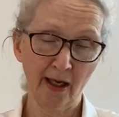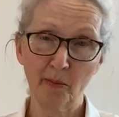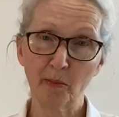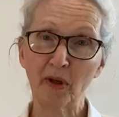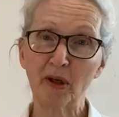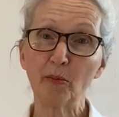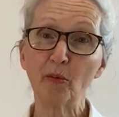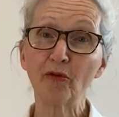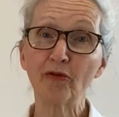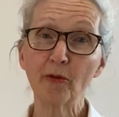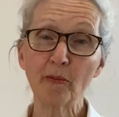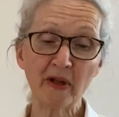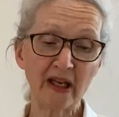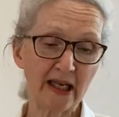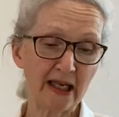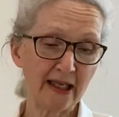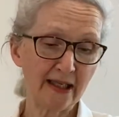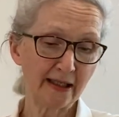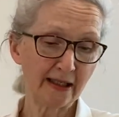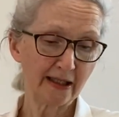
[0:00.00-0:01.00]
people from the
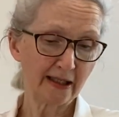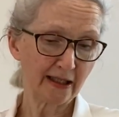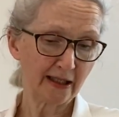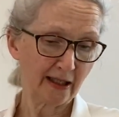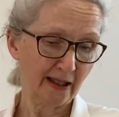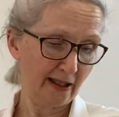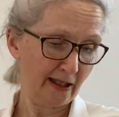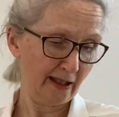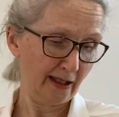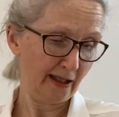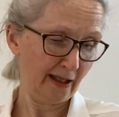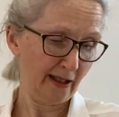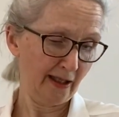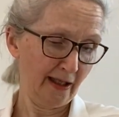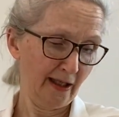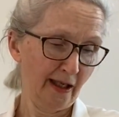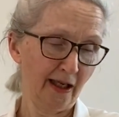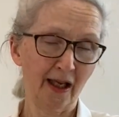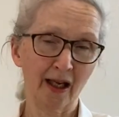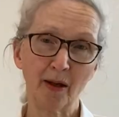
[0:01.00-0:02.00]
east,
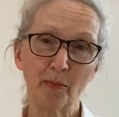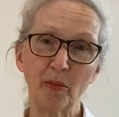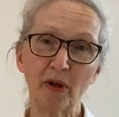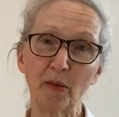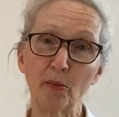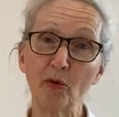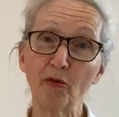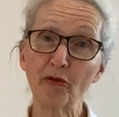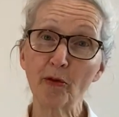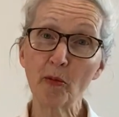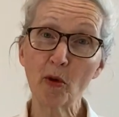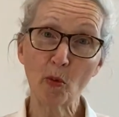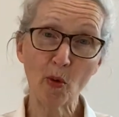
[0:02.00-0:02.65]
people from the